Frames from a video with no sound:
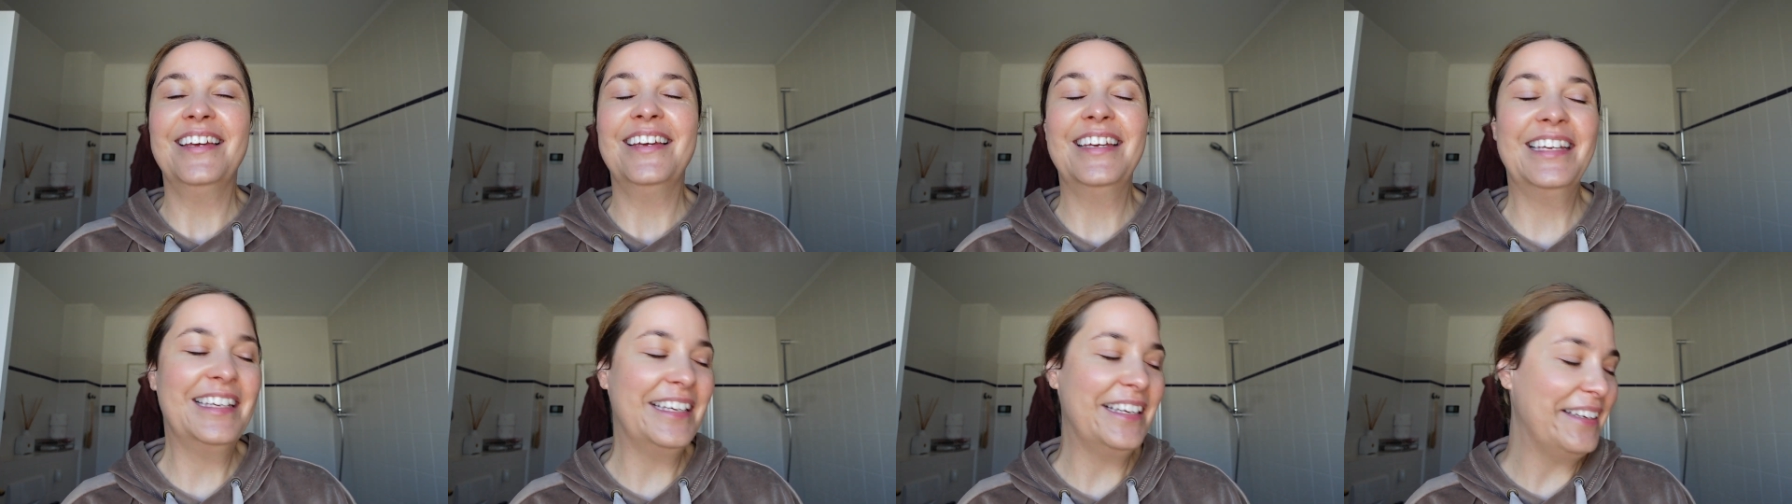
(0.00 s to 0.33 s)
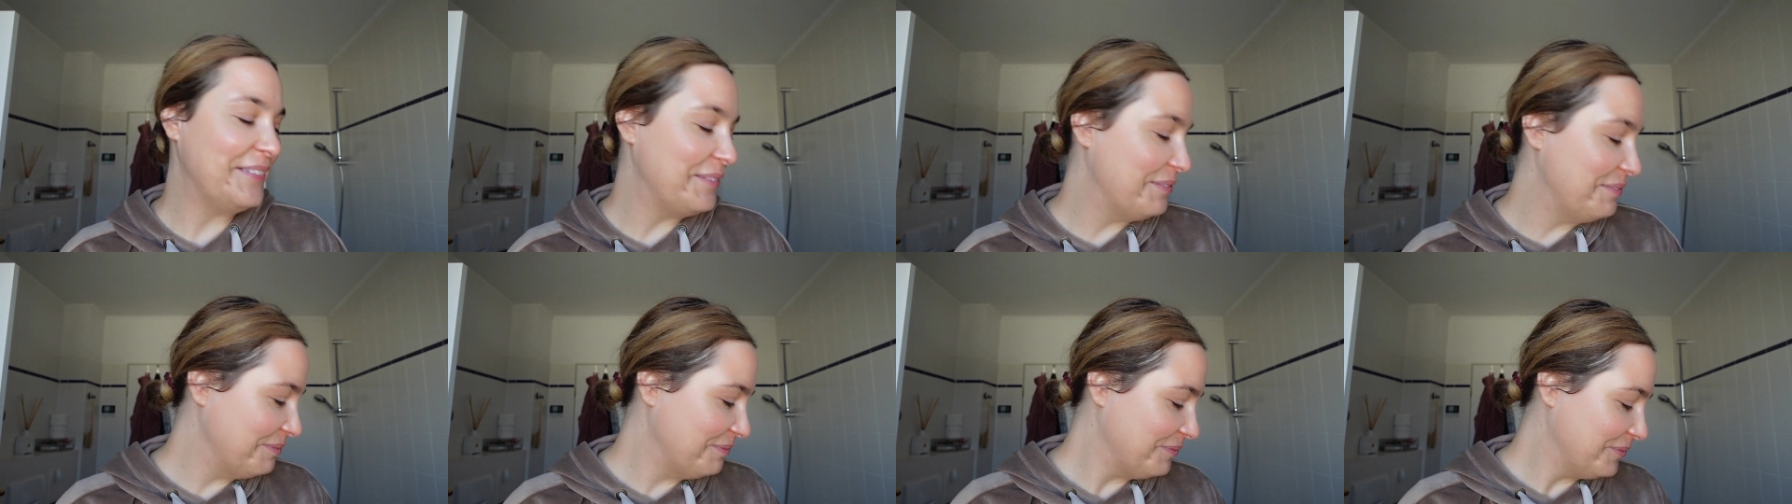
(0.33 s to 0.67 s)

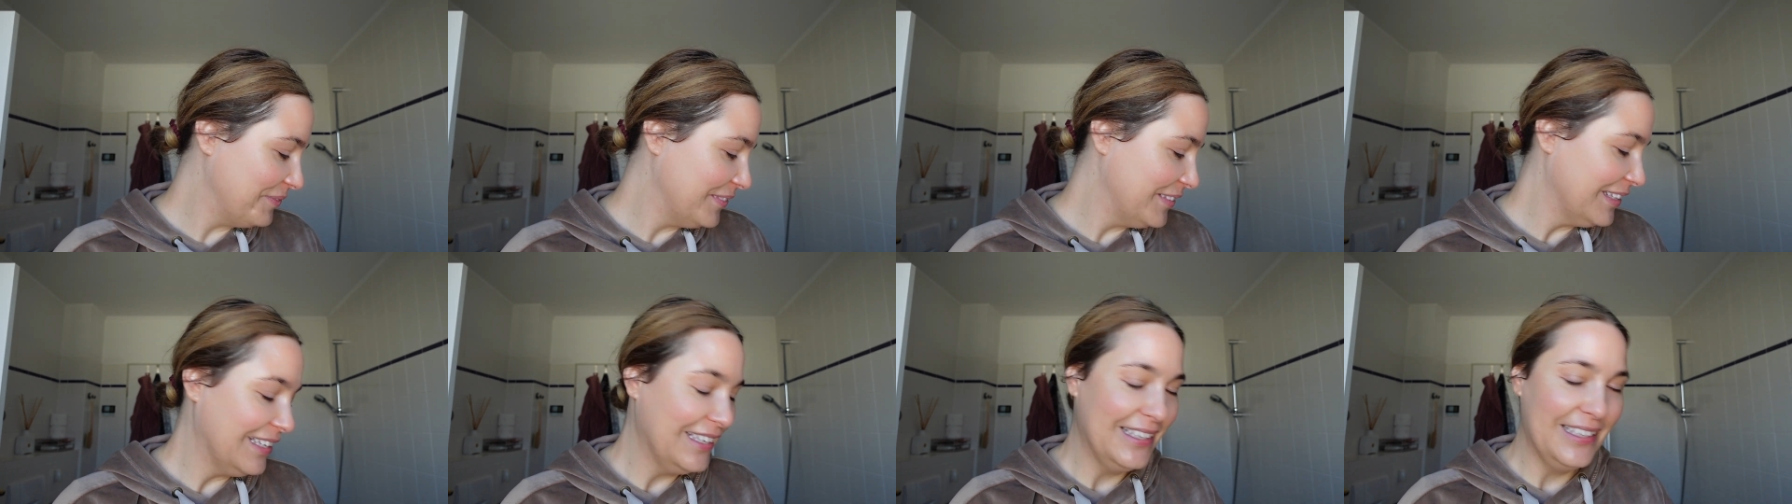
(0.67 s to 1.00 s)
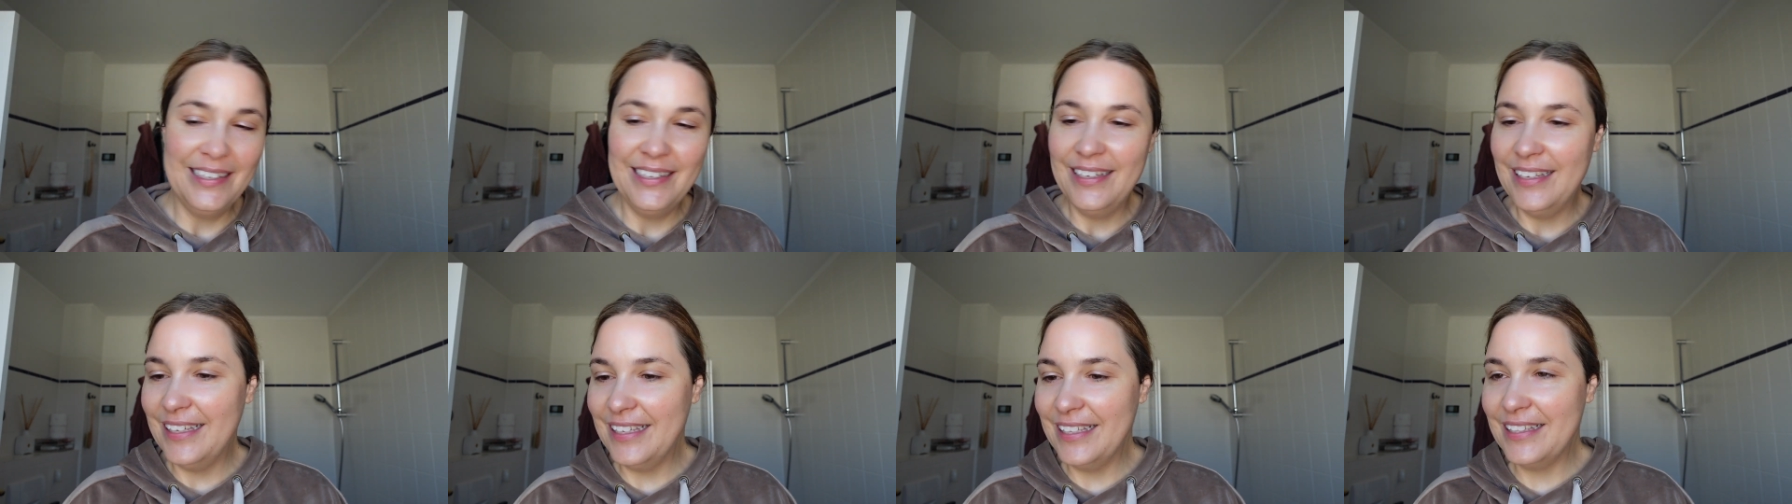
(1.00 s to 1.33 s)
um,
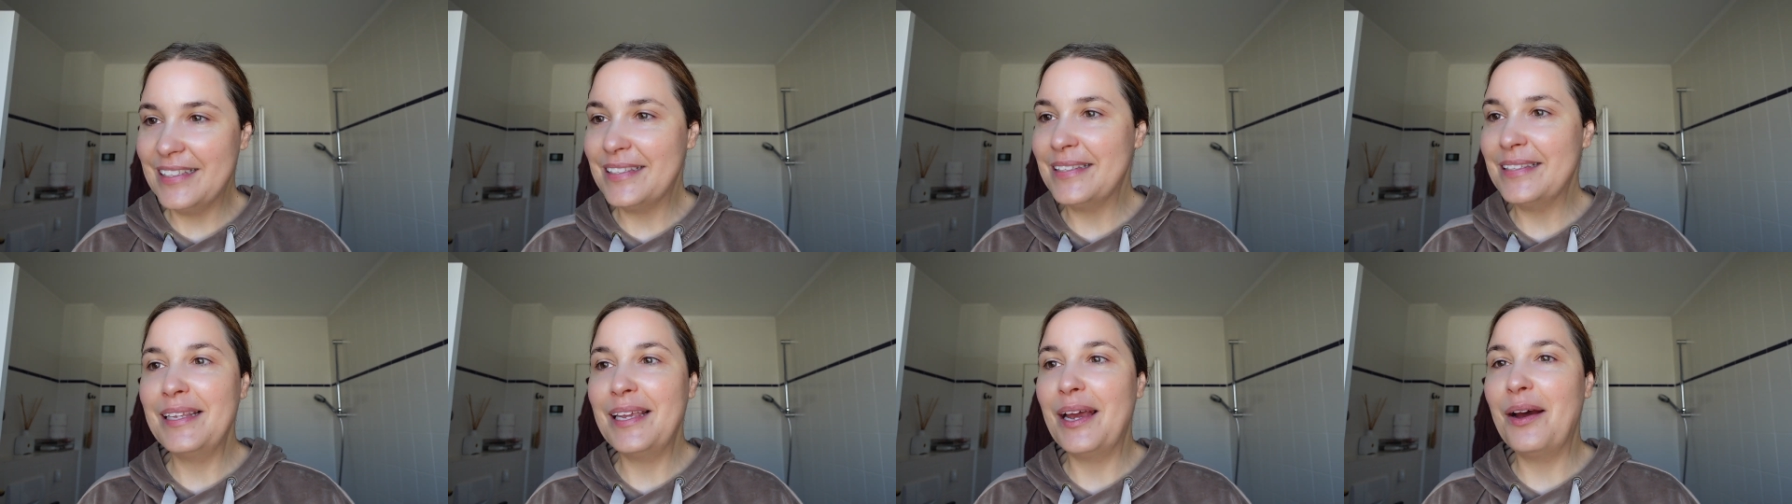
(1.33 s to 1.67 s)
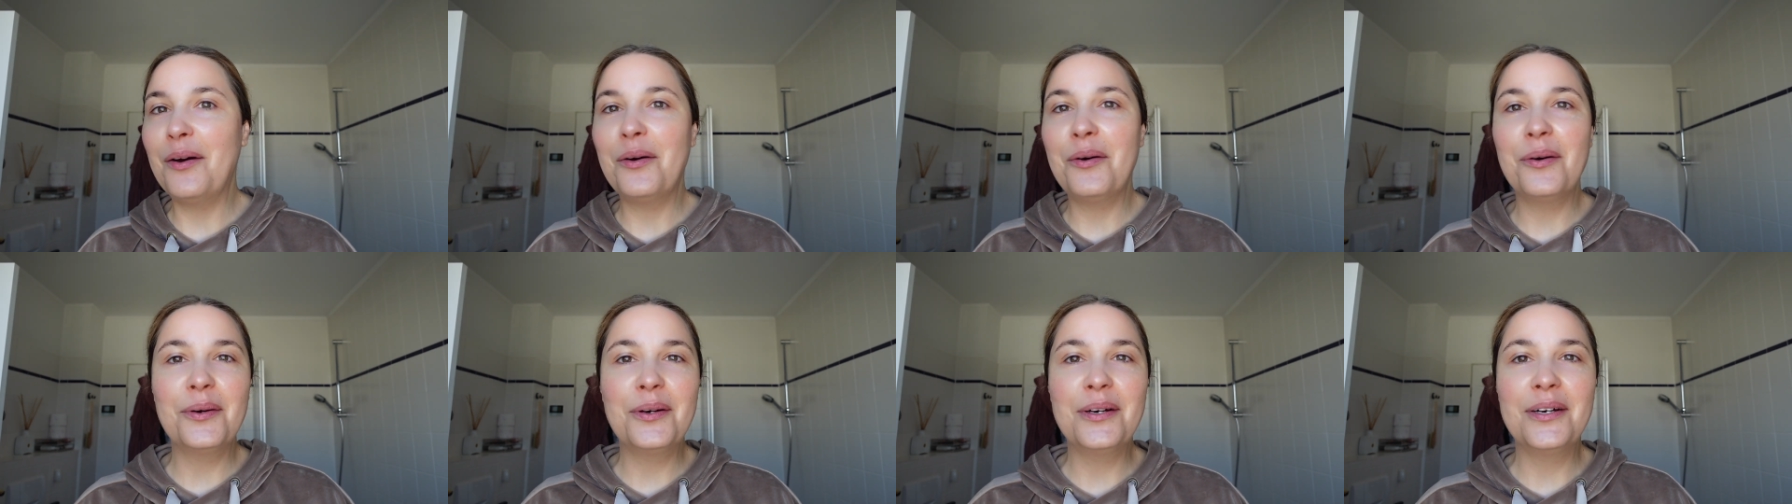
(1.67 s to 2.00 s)
it's
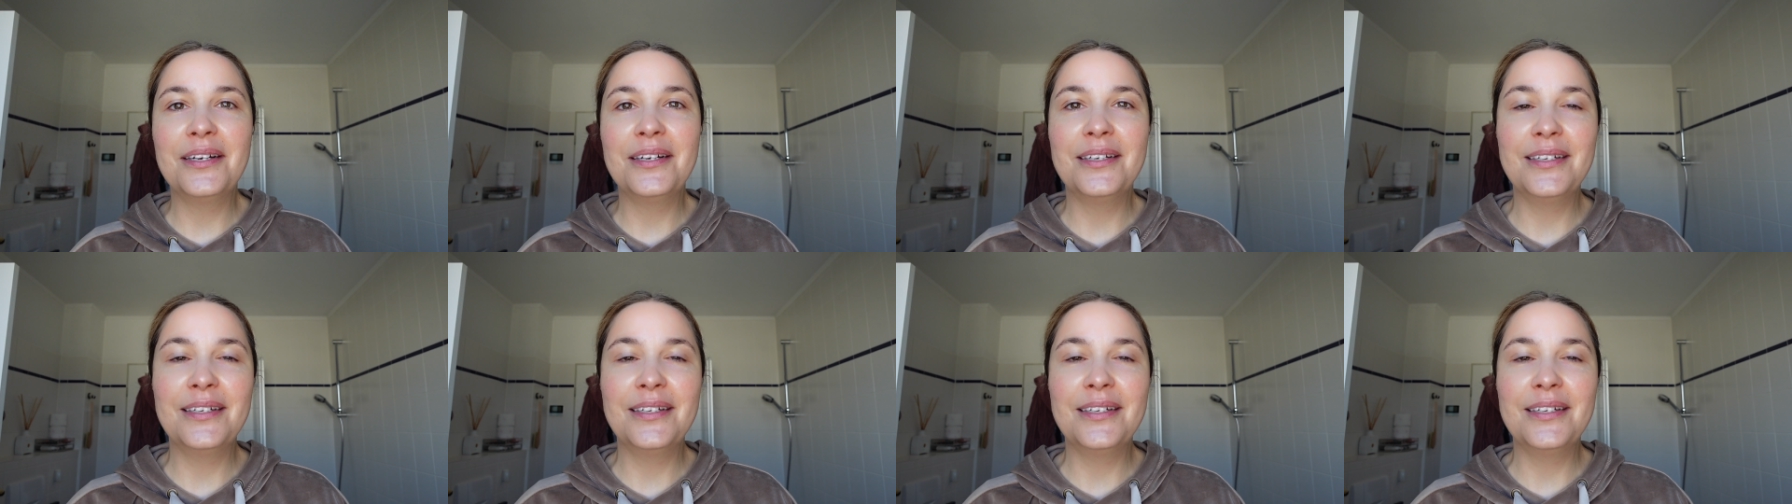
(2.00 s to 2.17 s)
now